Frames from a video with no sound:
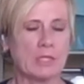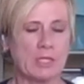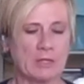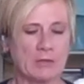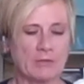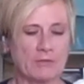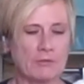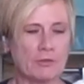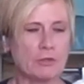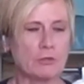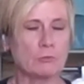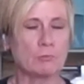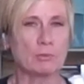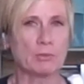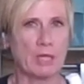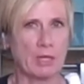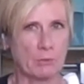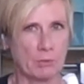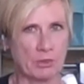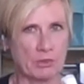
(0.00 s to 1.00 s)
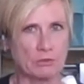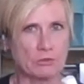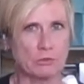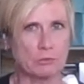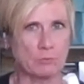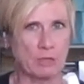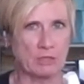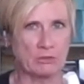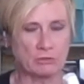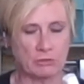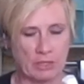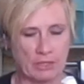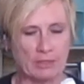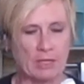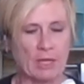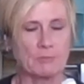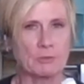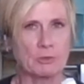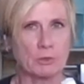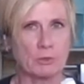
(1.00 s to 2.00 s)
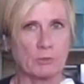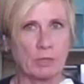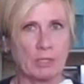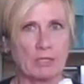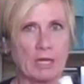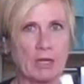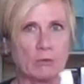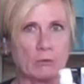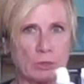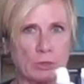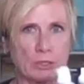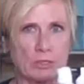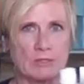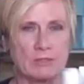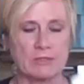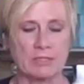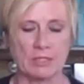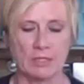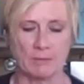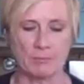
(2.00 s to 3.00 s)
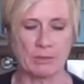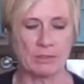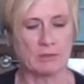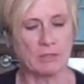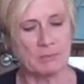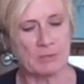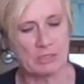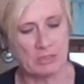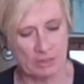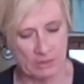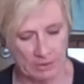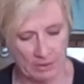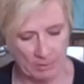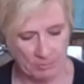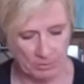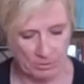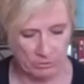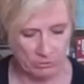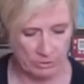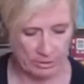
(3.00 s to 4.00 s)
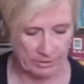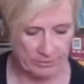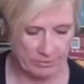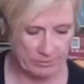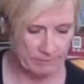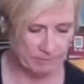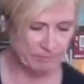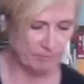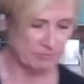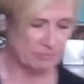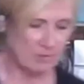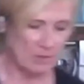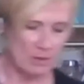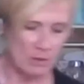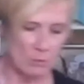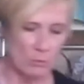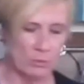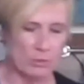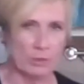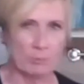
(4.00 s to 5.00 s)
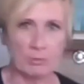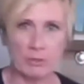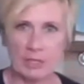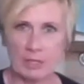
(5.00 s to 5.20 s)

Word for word: If you play with it too much, like I'm doing right really sticky. But let me tell you a couple of tricks. When you're